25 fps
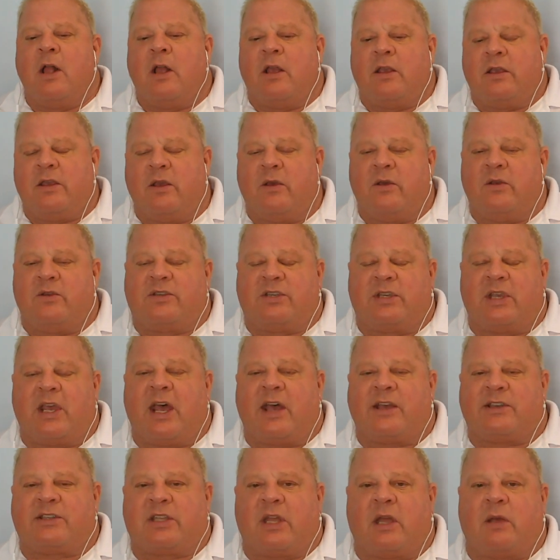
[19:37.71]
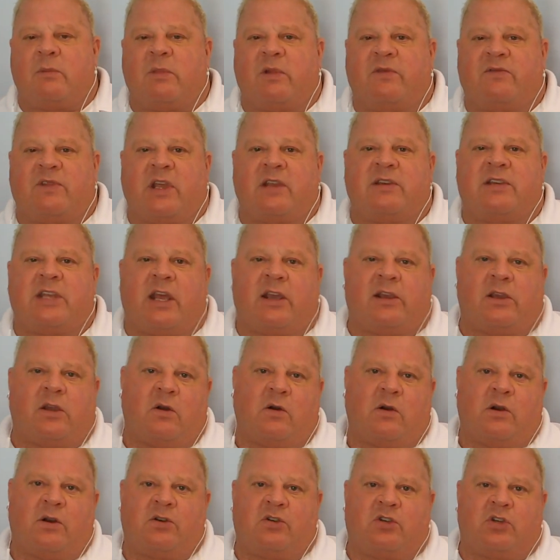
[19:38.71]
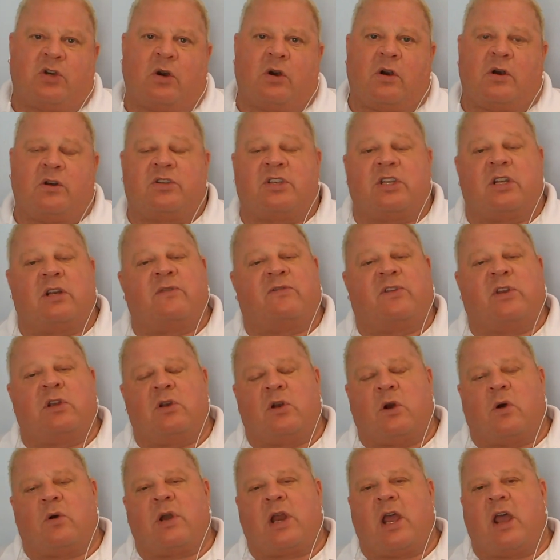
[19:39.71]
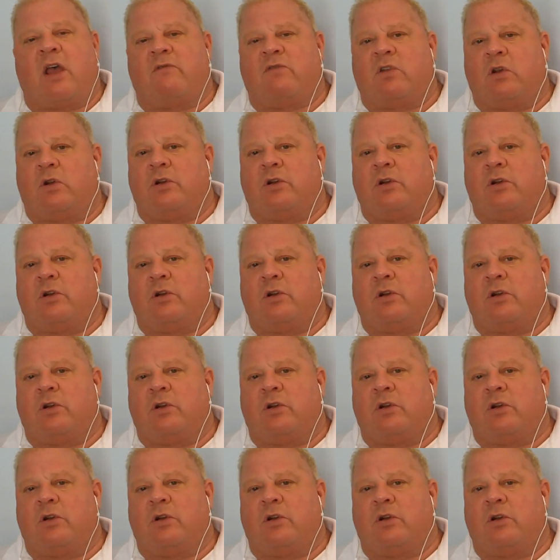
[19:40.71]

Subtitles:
you ask them if they take your insurance. And if you don't have your